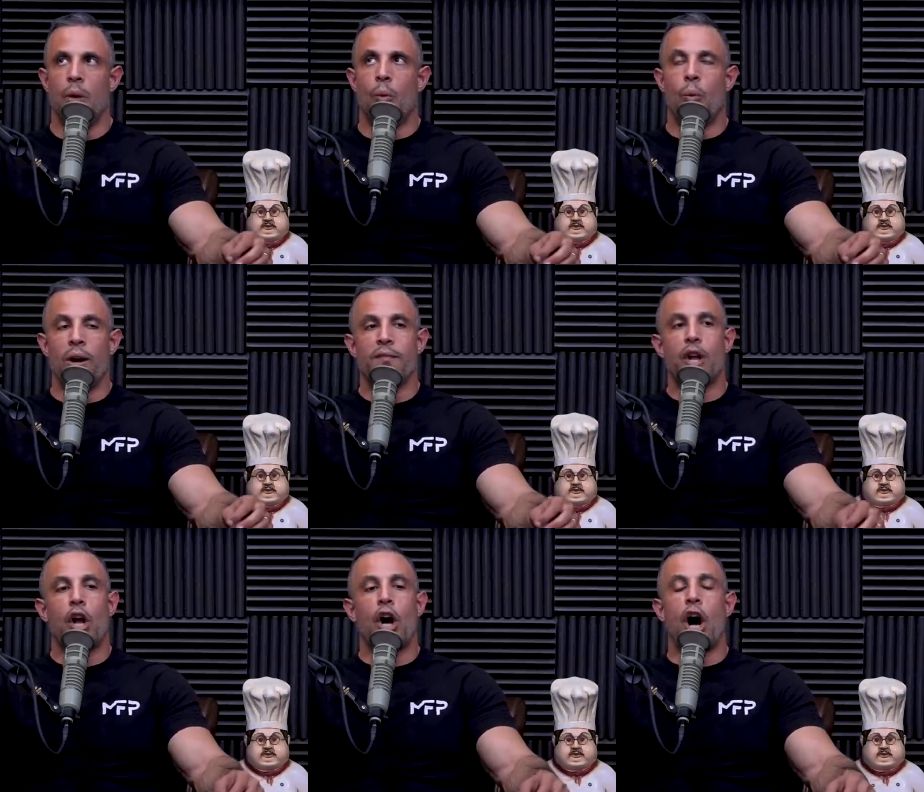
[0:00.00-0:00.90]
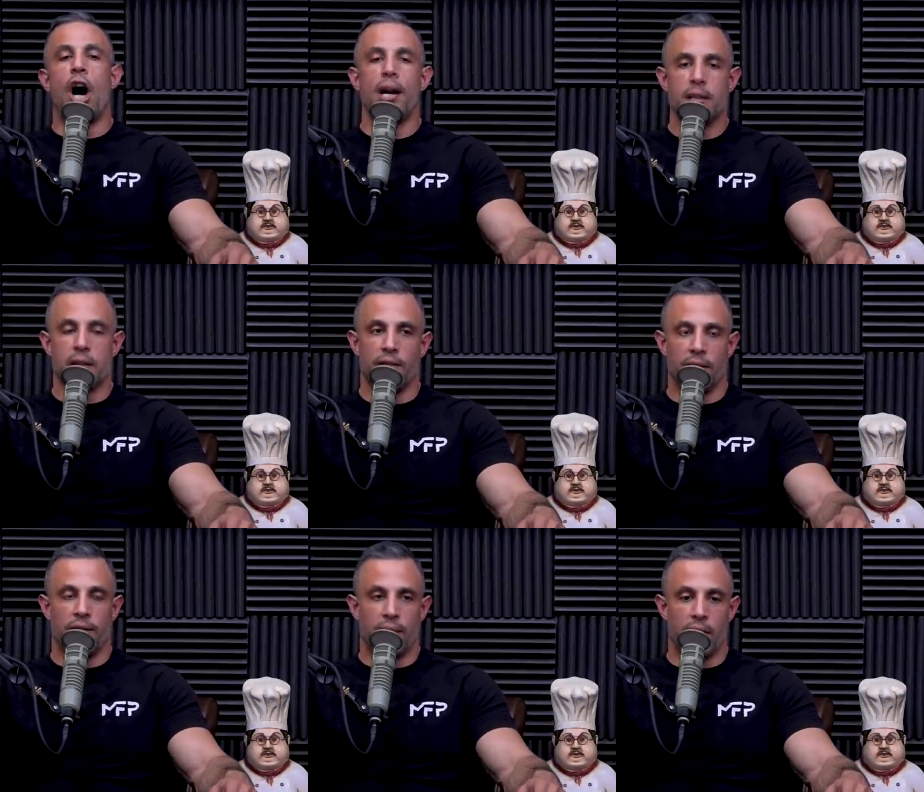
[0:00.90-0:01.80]
Speaker 1: One of the cons of
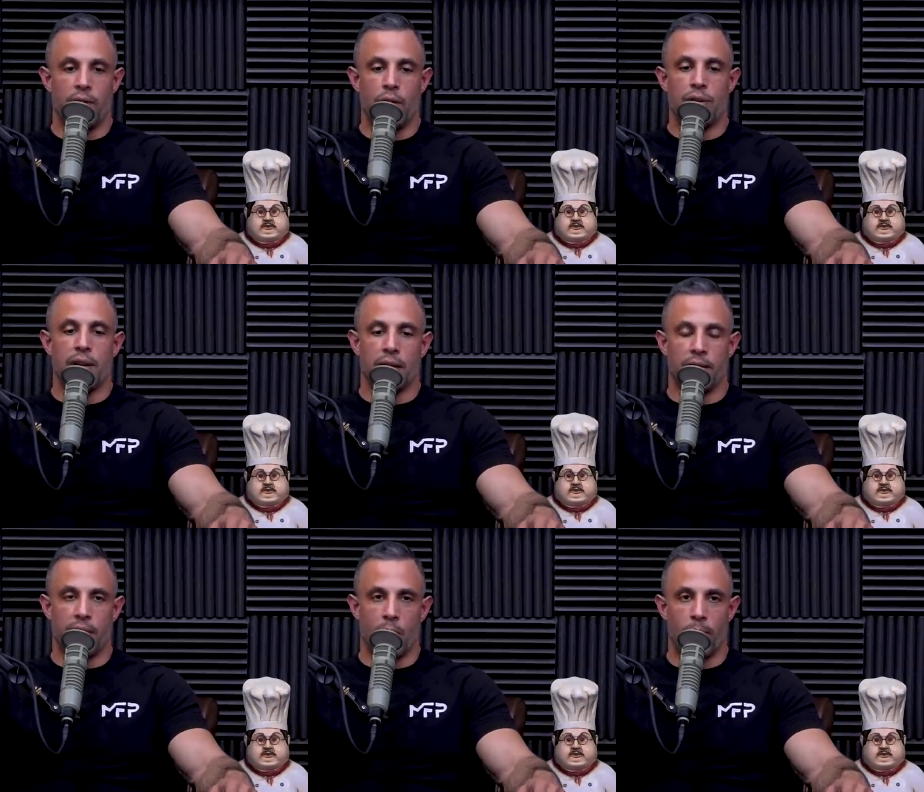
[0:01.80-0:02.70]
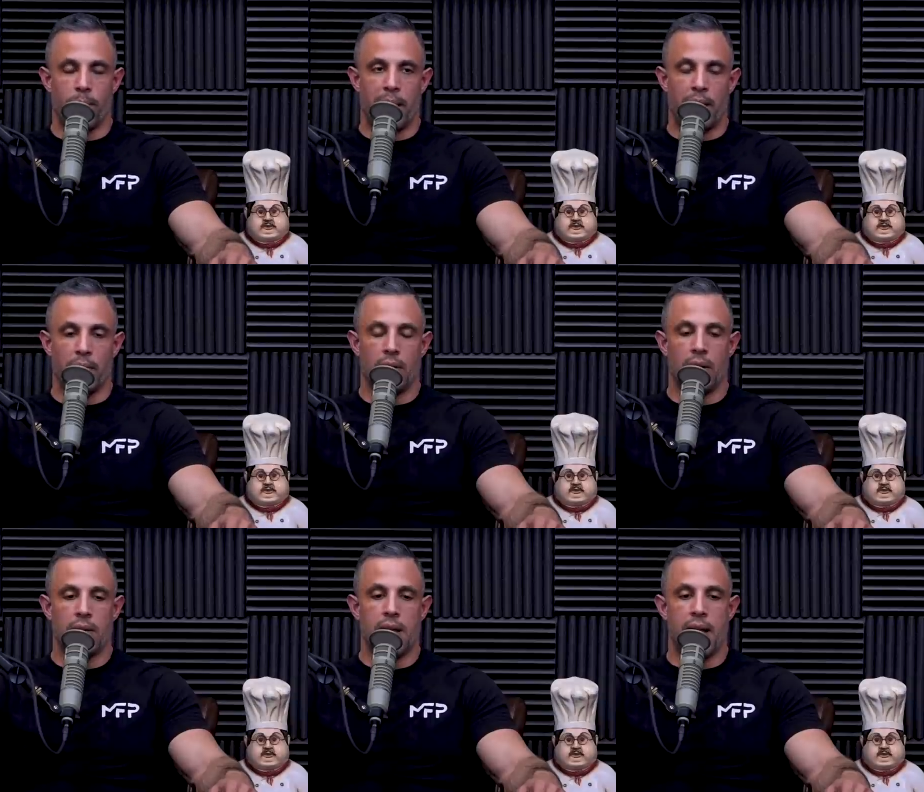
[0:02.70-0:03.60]
lift of using a lifting belt
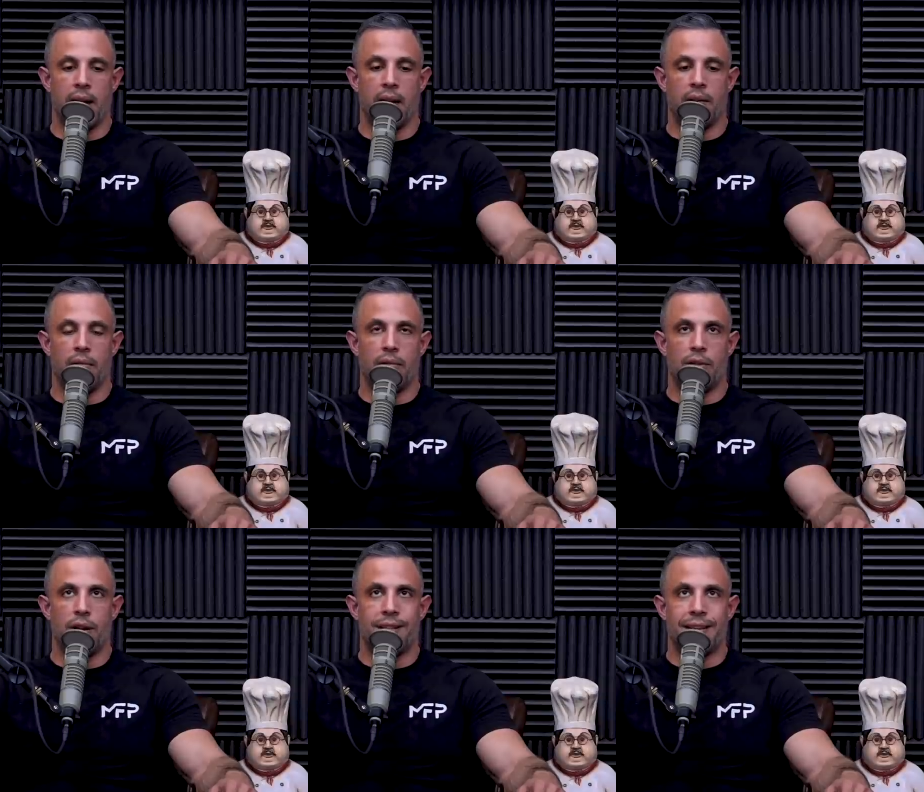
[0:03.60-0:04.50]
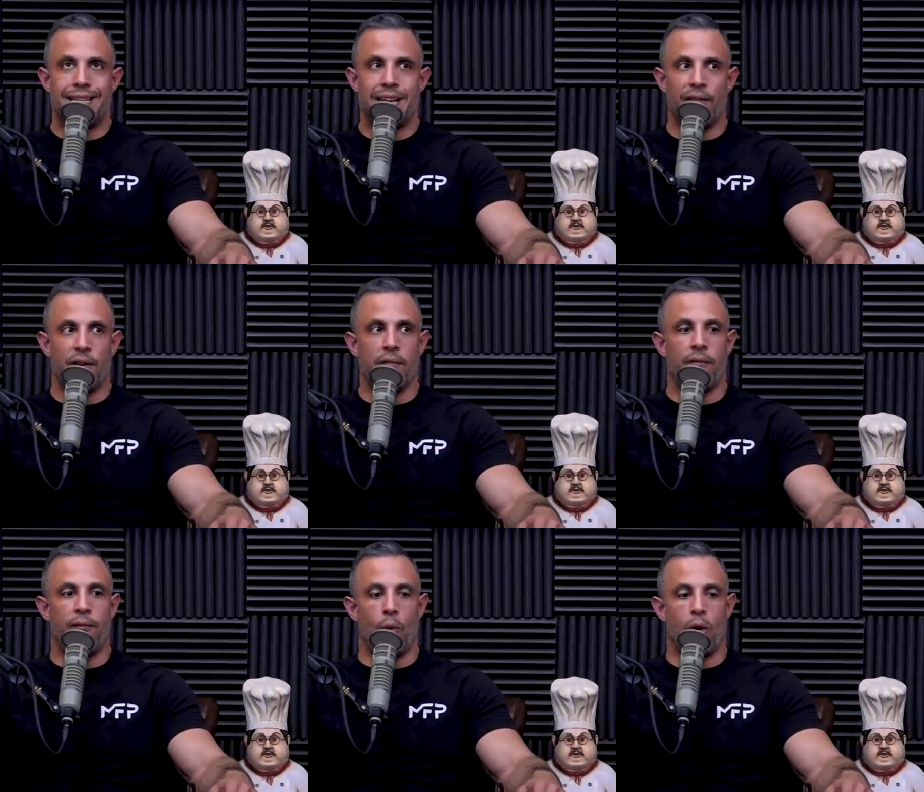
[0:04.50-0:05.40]
is that it it's a different
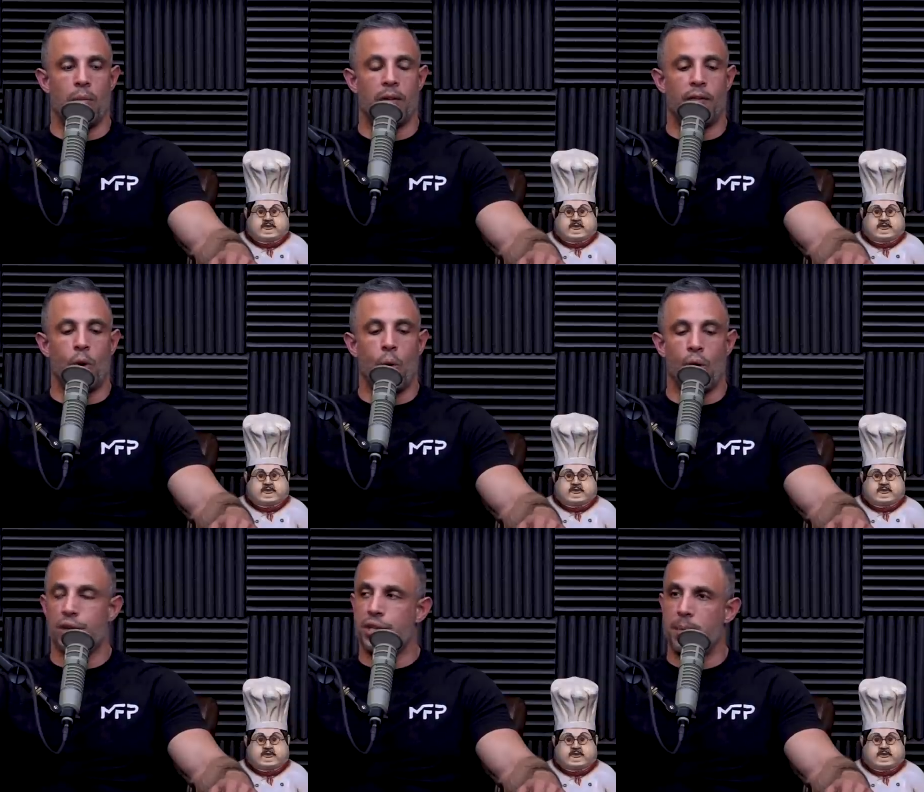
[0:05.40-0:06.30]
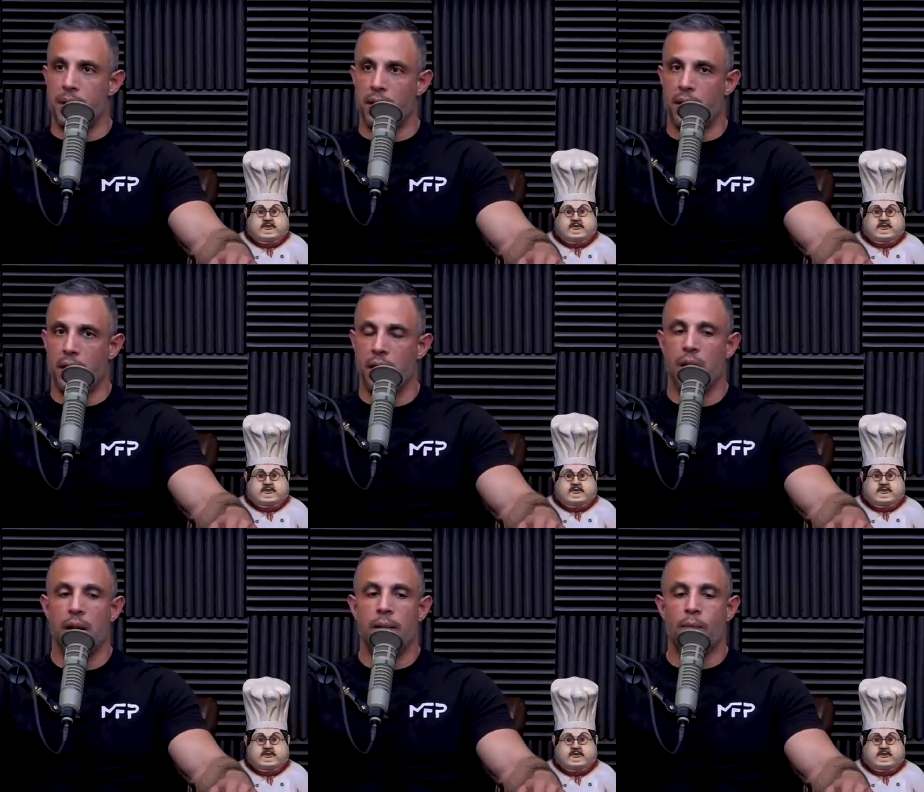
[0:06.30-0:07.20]
form of core stability,
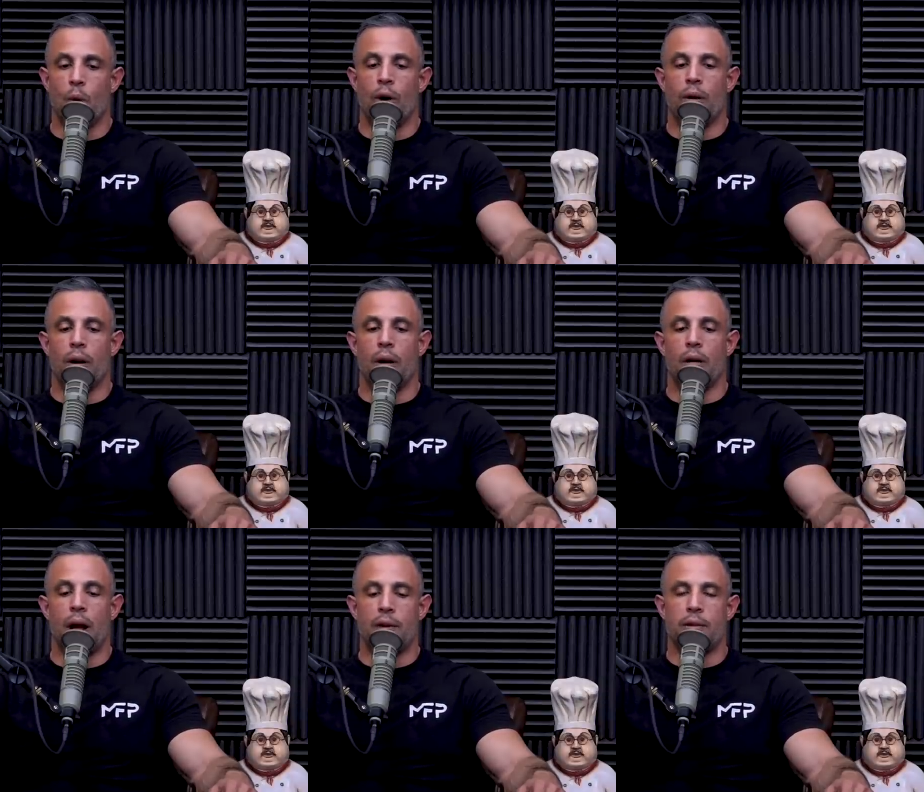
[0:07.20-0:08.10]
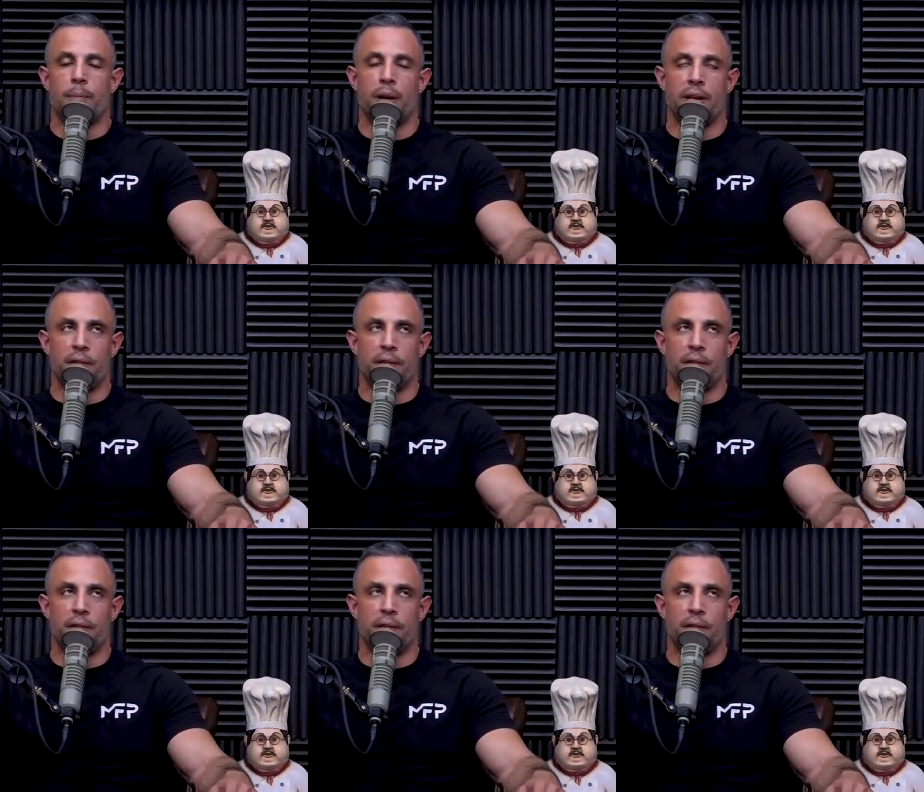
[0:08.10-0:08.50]
or uh, to put it